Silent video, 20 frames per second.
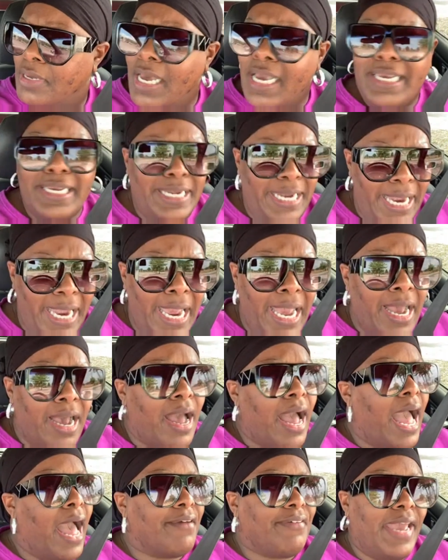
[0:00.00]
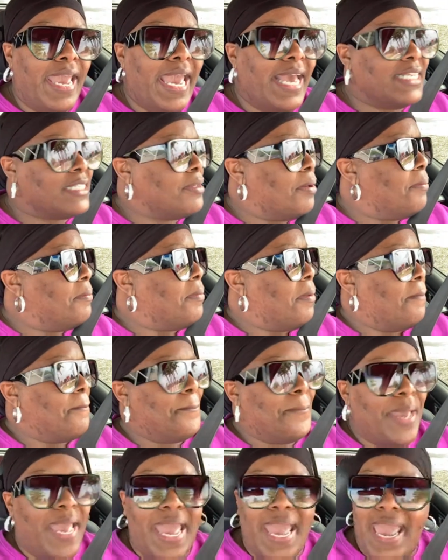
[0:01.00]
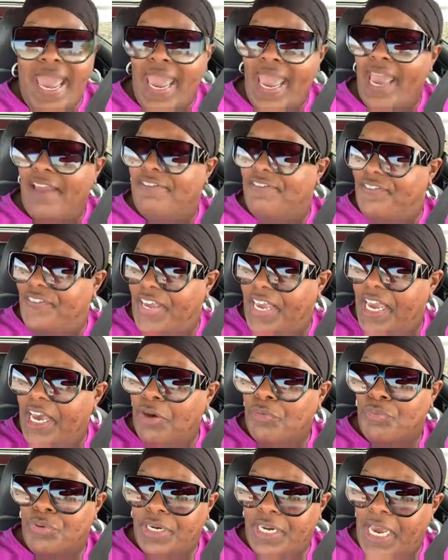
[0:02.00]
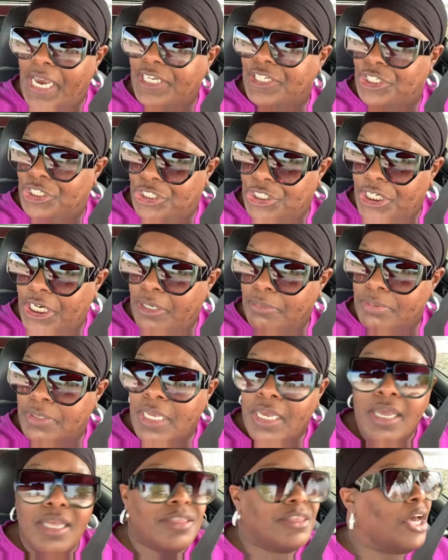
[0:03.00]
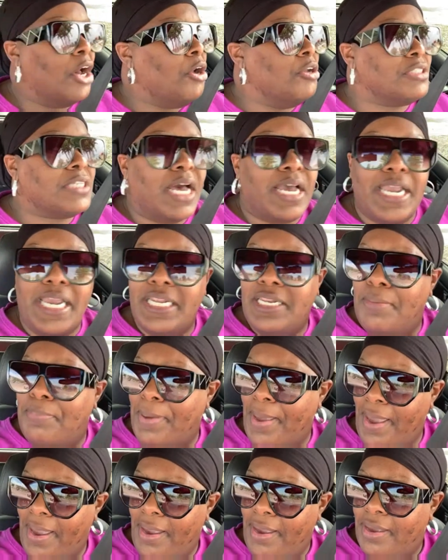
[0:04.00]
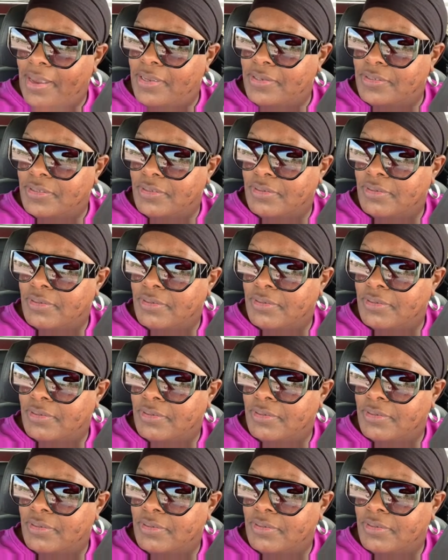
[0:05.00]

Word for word: Yeah, I've had some bad failed relationships. Those are in the past.